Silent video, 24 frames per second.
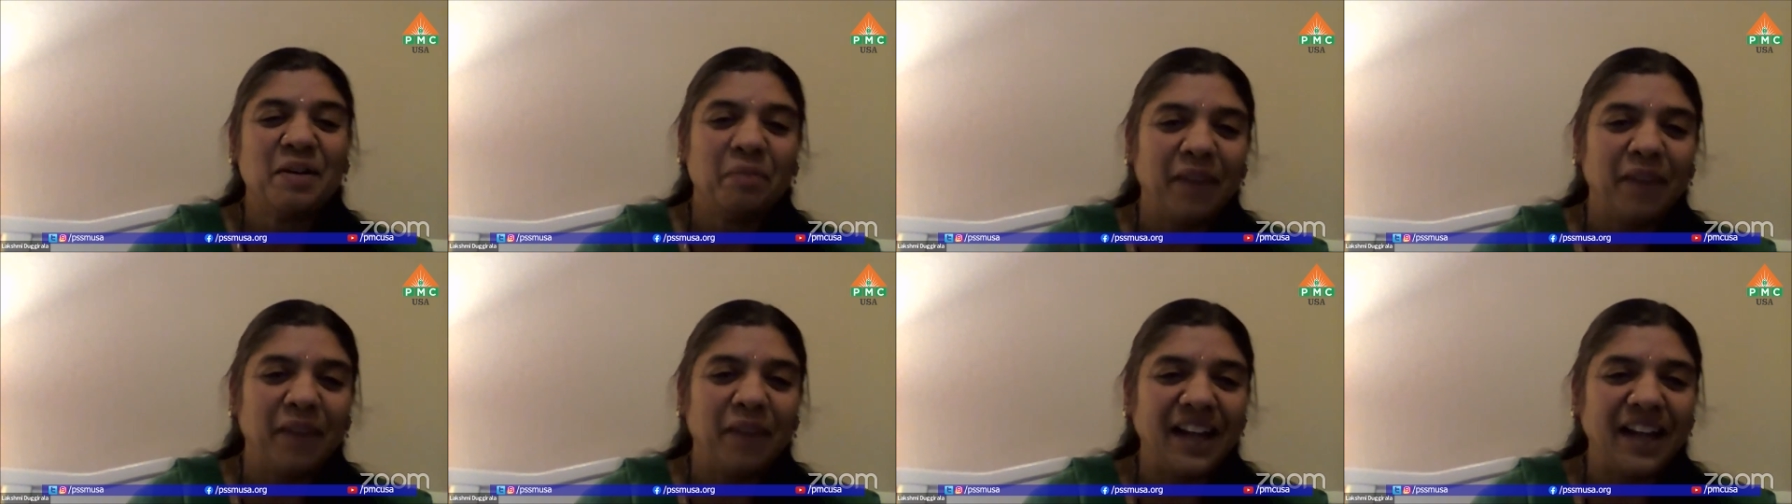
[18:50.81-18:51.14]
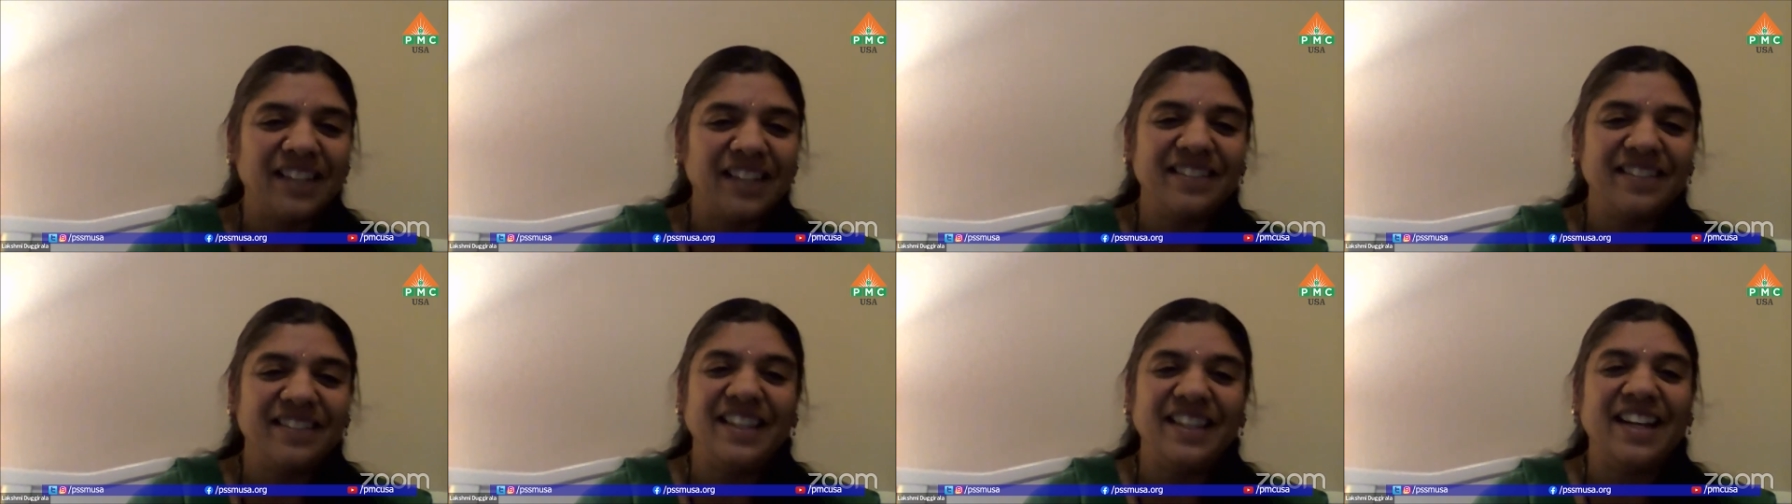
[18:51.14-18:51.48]

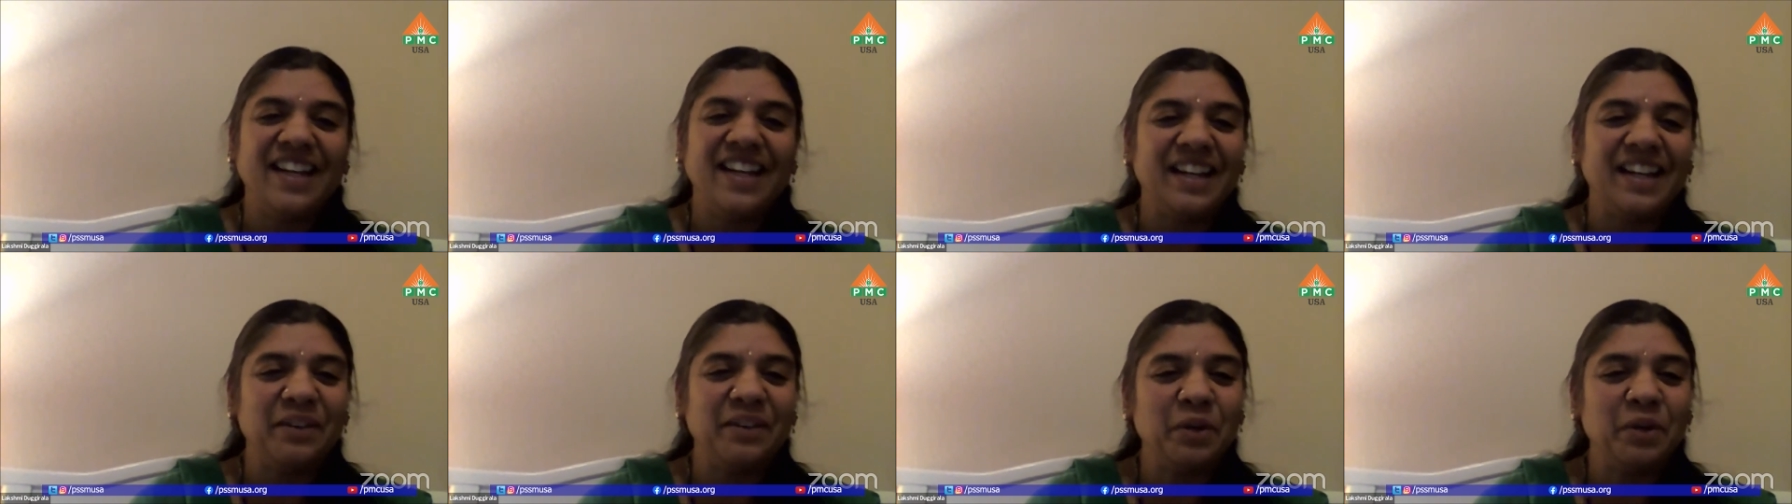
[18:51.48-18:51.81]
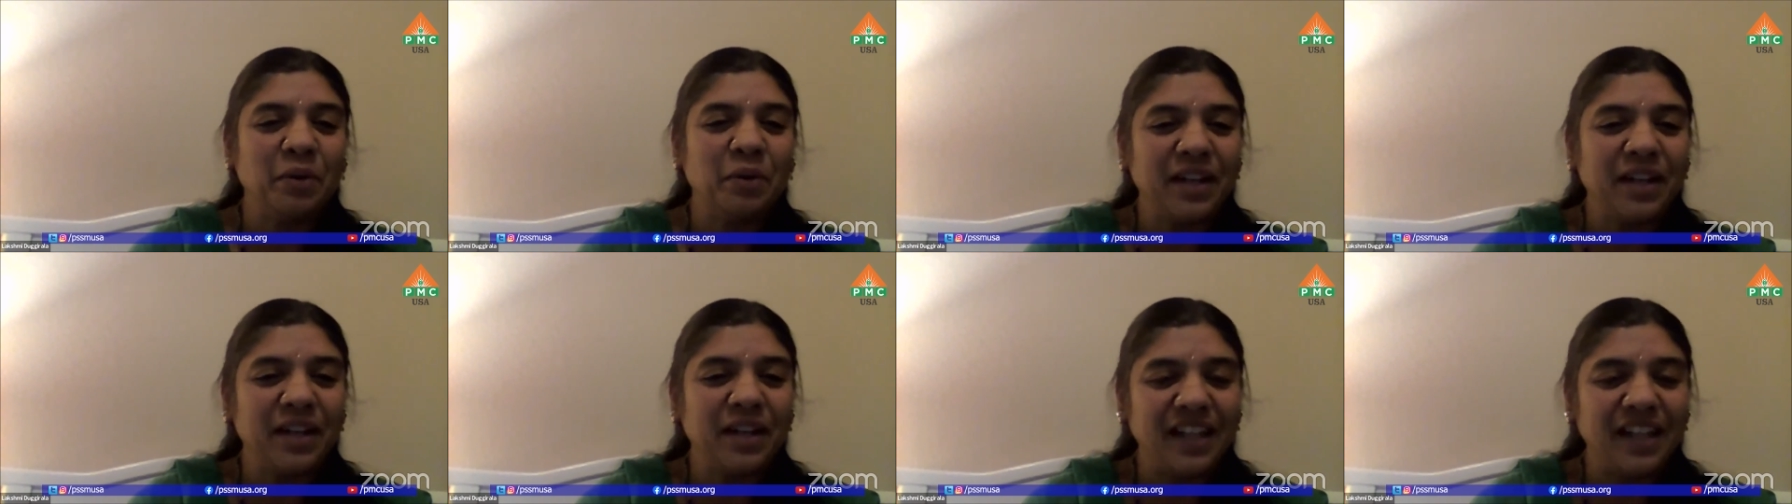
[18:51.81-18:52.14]
Madhavi and
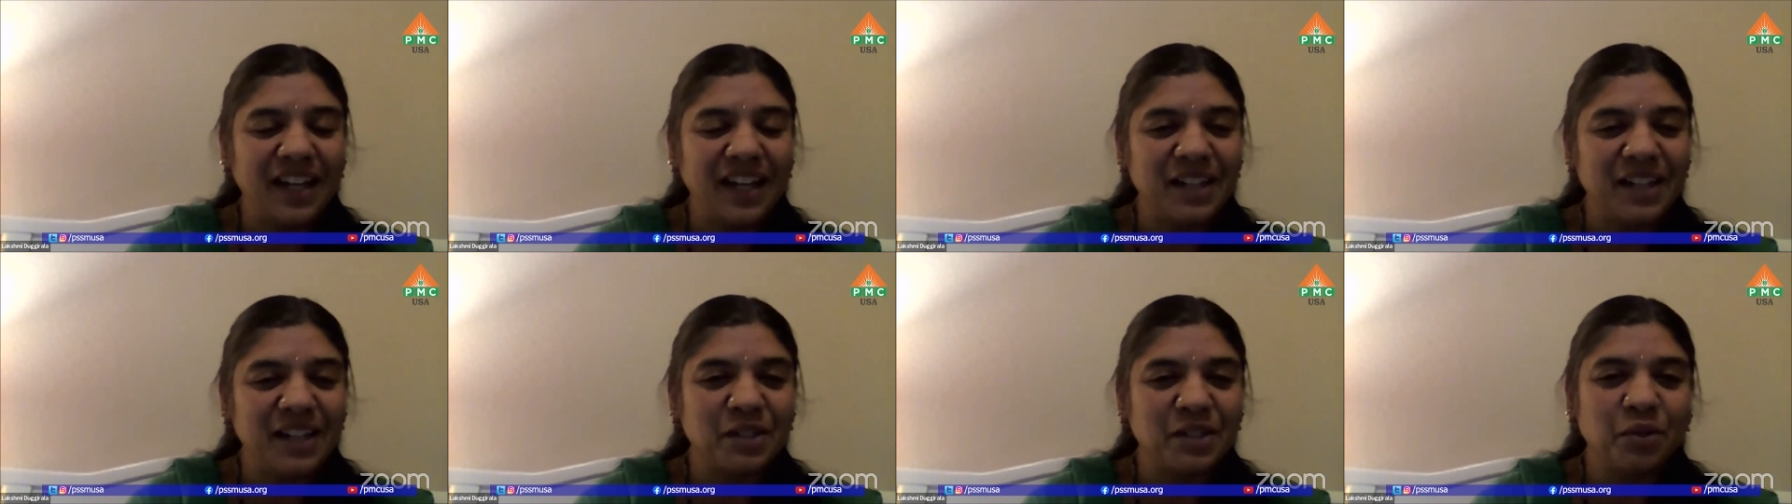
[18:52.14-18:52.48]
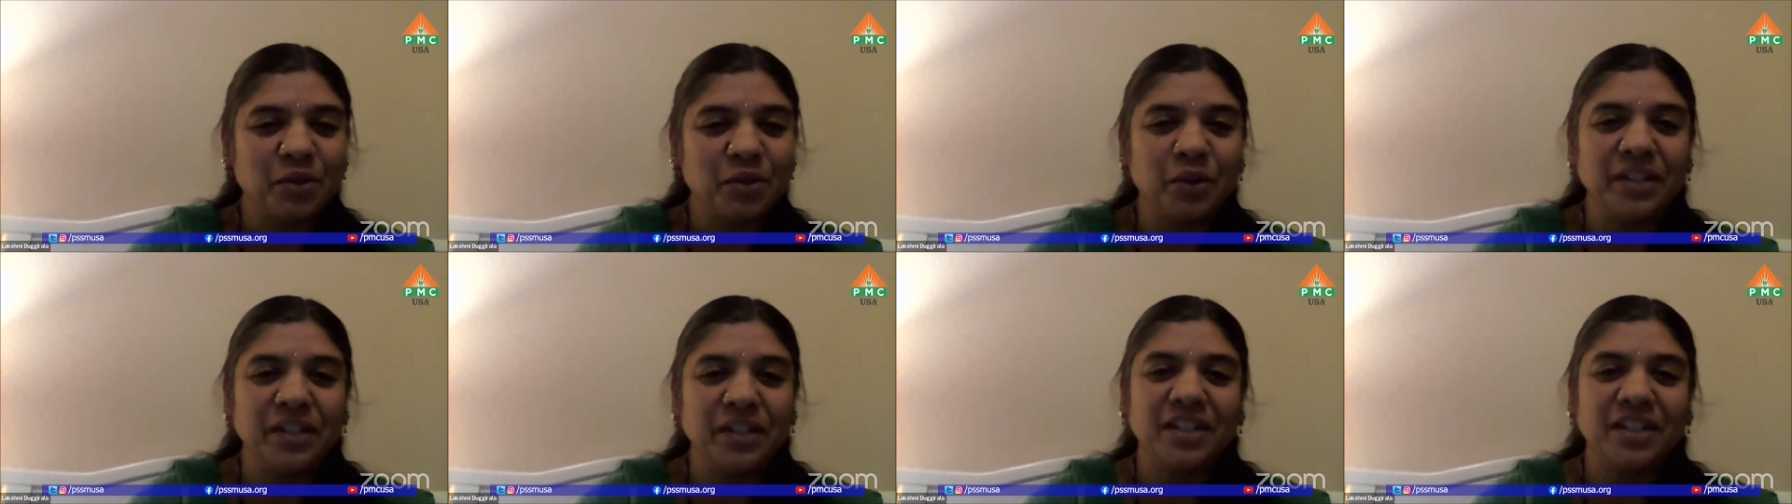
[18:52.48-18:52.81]
everyone else
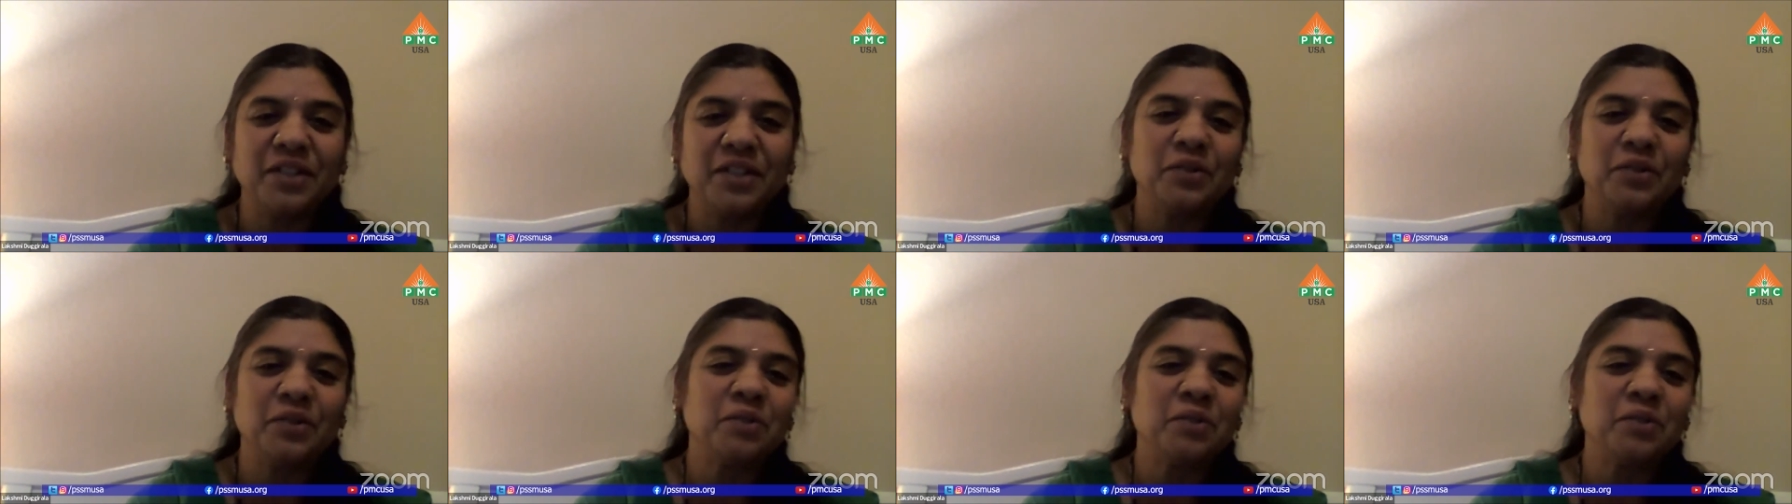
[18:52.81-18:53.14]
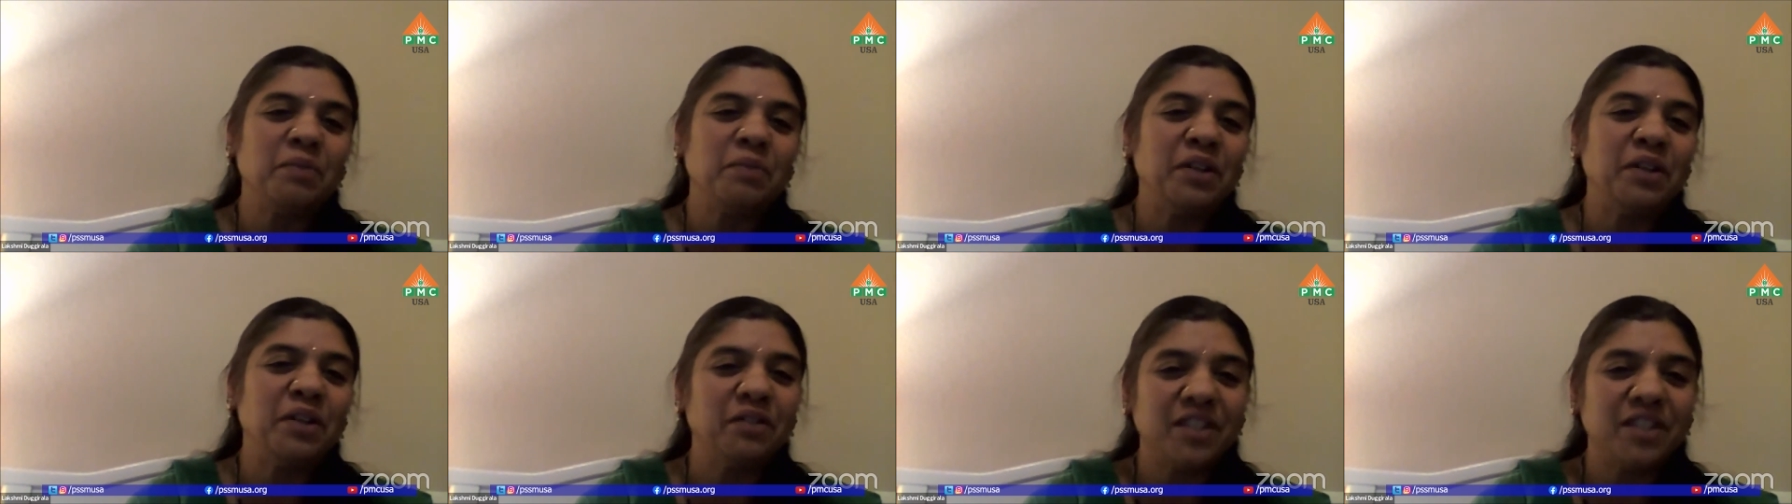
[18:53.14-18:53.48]
who
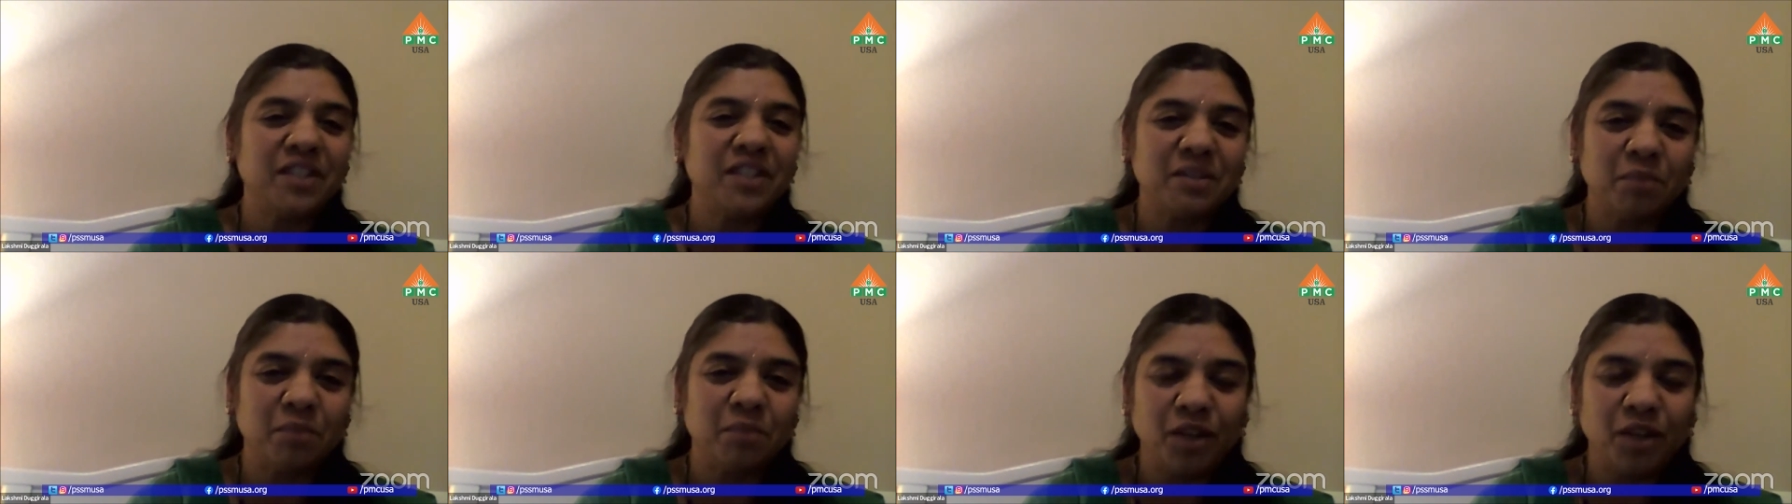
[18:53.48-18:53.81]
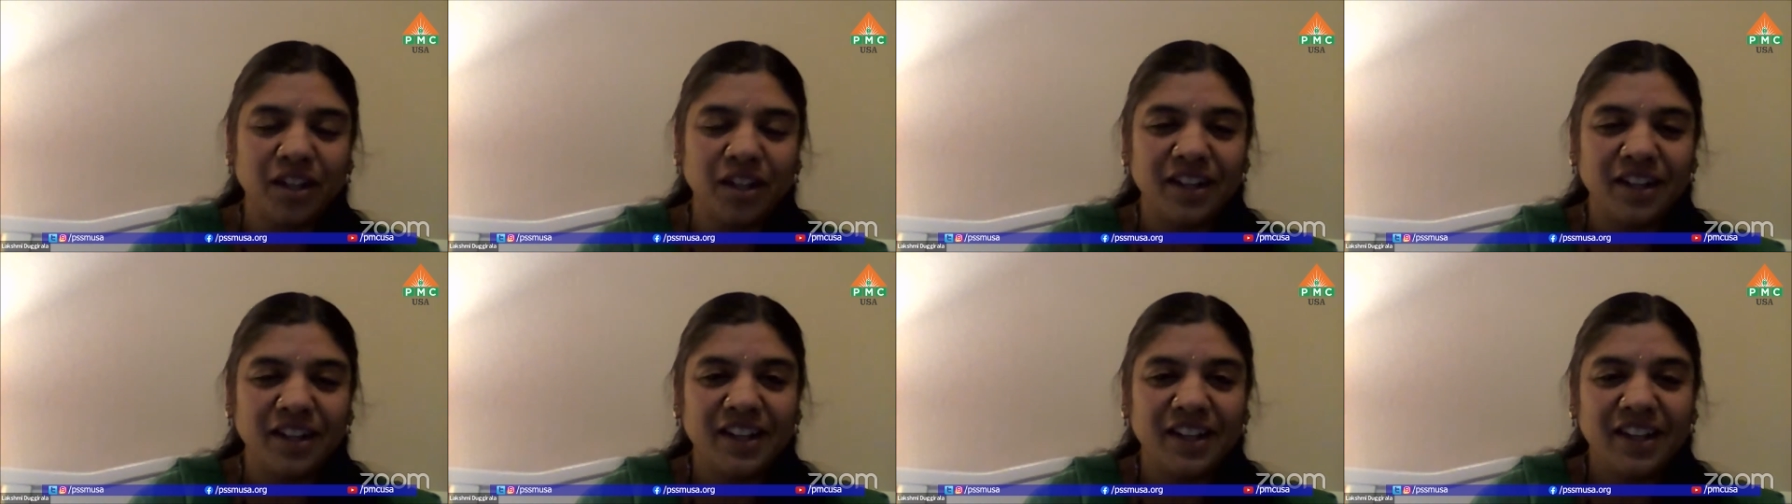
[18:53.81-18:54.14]
introduced me to this
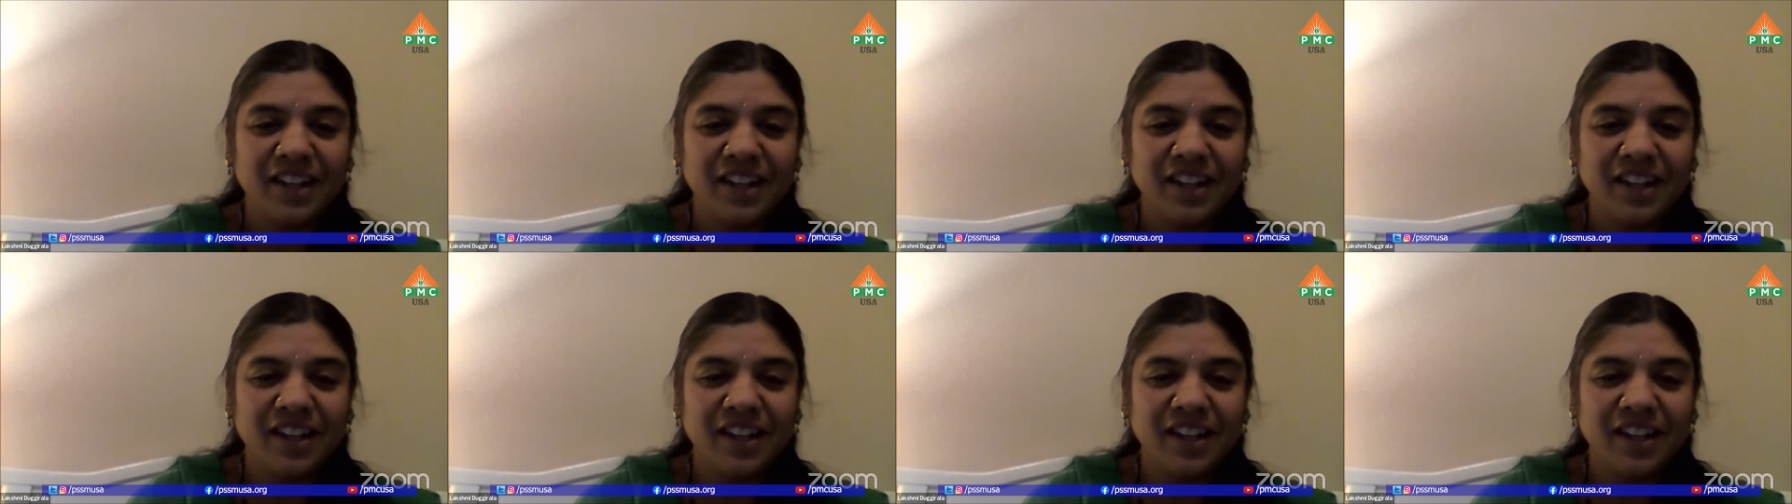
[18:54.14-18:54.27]
book.